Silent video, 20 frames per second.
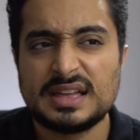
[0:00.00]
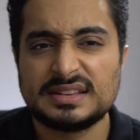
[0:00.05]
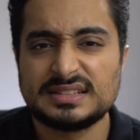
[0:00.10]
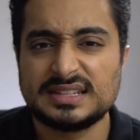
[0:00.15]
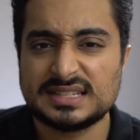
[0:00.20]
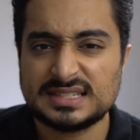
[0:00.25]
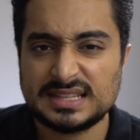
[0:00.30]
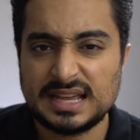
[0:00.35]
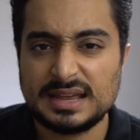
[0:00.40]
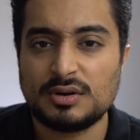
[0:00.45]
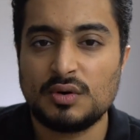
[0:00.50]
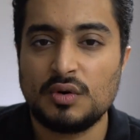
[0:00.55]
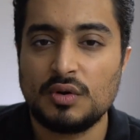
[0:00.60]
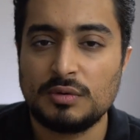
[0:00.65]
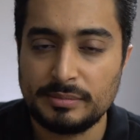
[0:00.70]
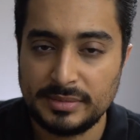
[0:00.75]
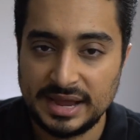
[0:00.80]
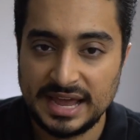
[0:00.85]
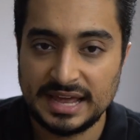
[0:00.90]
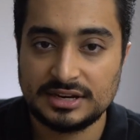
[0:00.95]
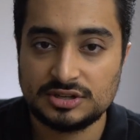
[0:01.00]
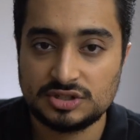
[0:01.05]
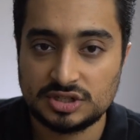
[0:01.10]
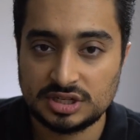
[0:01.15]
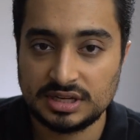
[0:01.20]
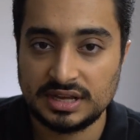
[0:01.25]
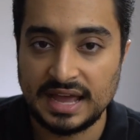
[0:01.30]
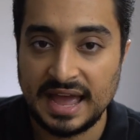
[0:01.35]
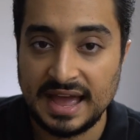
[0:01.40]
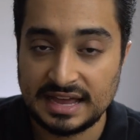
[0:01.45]
just that whole
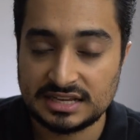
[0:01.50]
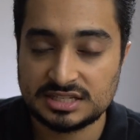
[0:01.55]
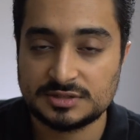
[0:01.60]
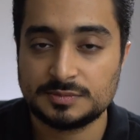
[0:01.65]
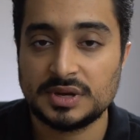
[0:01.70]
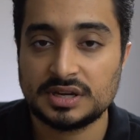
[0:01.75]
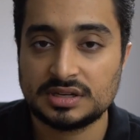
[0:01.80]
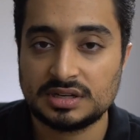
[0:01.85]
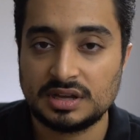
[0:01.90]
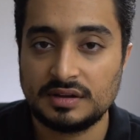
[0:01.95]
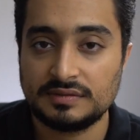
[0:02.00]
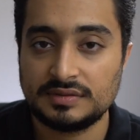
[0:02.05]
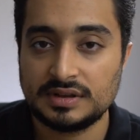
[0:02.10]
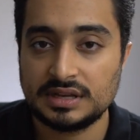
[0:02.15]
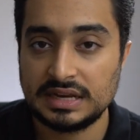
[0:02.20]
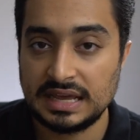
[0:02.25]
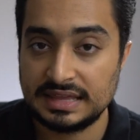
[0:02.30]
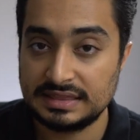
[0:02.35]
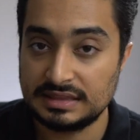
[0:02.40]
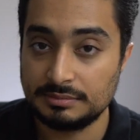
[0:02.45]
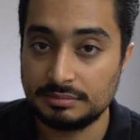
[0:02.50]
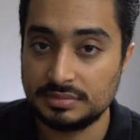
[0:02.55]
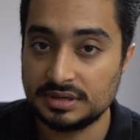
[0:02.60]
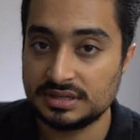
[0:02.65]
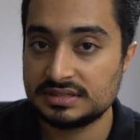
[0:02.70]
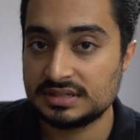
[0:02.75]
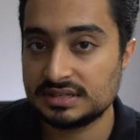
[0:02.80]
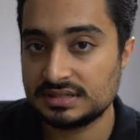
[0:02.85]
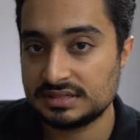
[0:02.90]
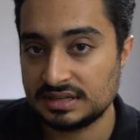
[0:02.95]
managing aspect of it and the
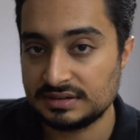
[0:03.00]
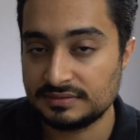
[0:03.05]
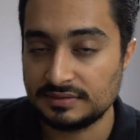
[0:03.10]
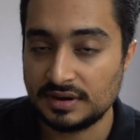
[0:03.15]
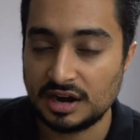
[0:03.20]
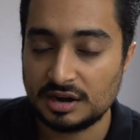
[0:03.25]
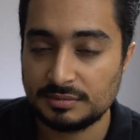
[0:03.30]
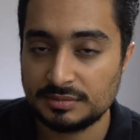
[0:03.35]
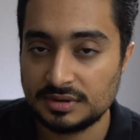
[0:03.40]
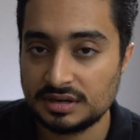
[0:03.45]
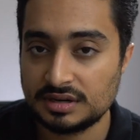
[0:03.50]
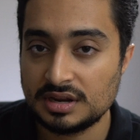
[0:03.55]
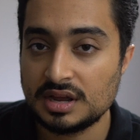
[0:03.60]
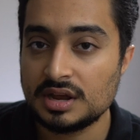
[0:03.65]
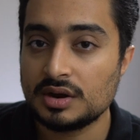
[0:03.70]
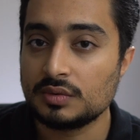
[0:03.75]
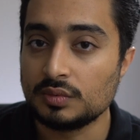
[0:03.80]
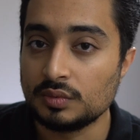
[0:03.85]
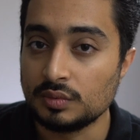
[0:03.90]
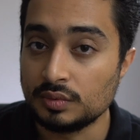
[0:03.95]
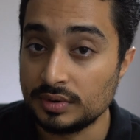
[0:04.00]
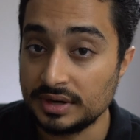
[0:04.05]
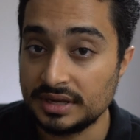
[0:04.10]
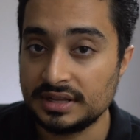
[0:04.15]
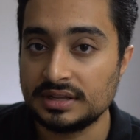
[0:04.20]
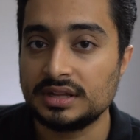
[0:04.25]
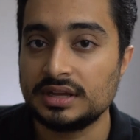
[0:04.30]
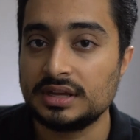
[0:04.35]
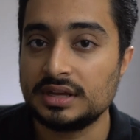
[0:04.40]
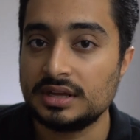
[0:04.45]
business environment
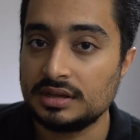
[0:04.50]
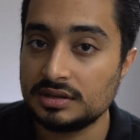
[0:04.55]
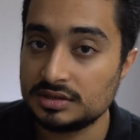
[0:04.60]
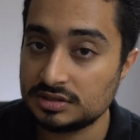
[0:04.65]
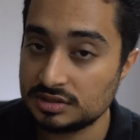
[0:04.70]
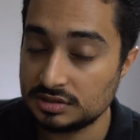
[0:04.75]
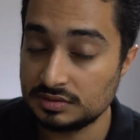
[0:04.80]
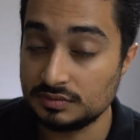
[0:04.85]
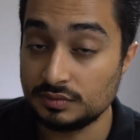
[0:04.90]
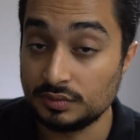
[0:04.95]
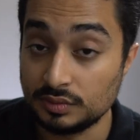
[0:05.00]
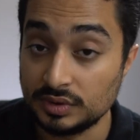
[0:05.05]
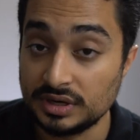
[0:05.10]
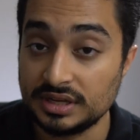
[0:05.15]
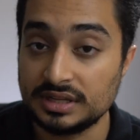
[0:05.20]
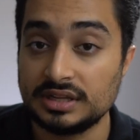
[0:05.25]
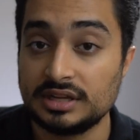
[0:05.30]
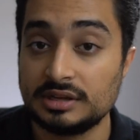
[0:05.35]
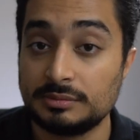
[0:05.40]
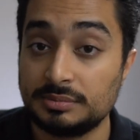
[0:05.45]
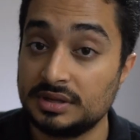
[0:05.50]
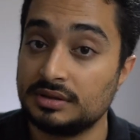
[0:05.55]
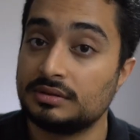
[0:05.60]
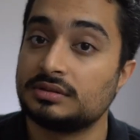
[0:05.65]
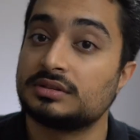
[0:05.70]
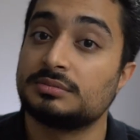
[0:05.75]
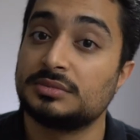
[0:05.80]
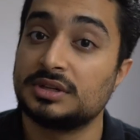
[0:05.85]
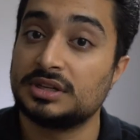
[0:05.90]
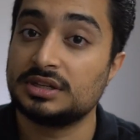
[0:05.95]
really, really
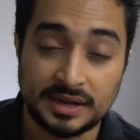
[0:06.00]
appealed to me.